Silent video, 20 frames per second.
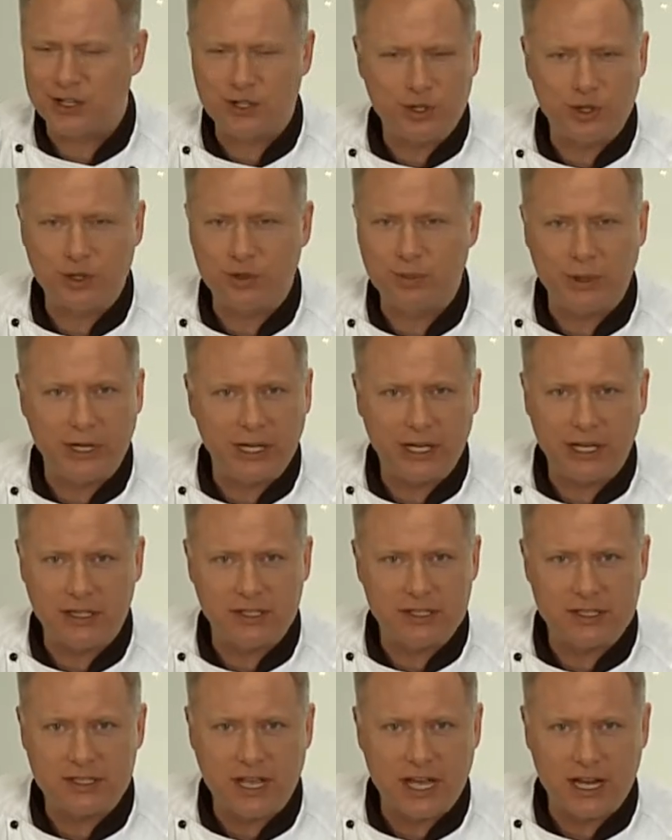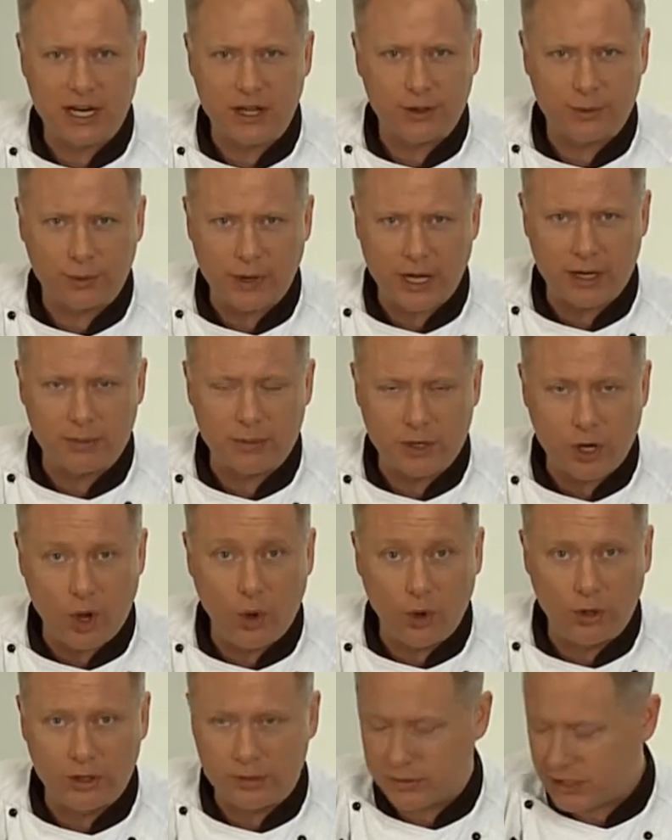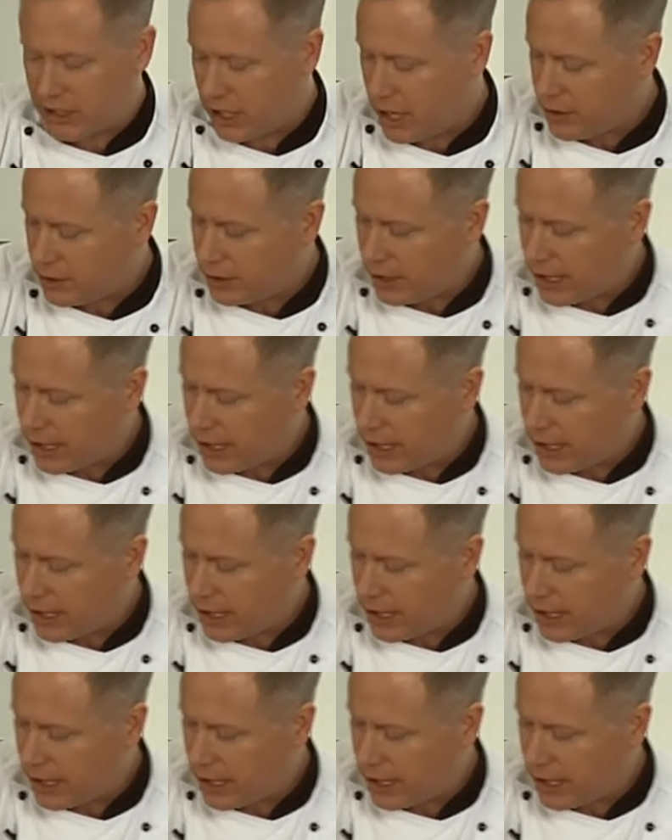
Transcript: a toothpick and just kind of thread them and hold them together